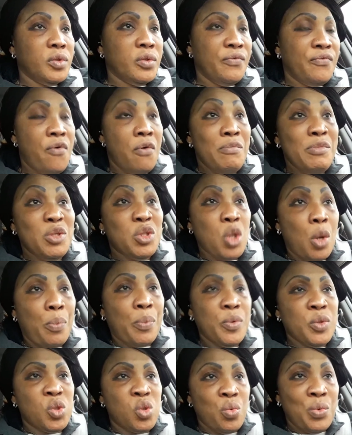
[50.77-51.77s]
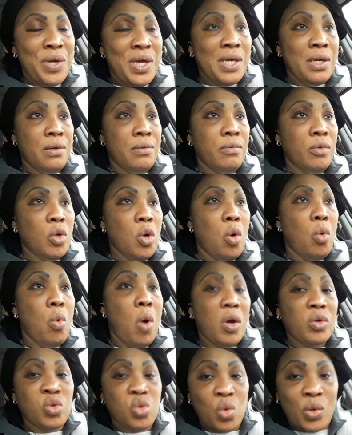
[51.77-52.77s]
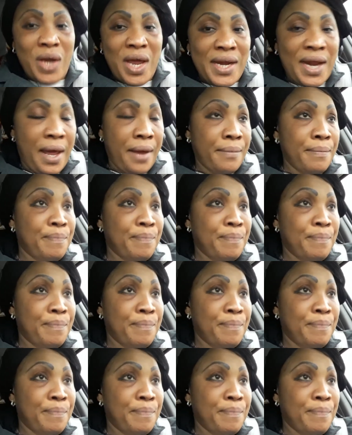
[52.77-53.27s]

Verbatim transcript: for meet up with we no work together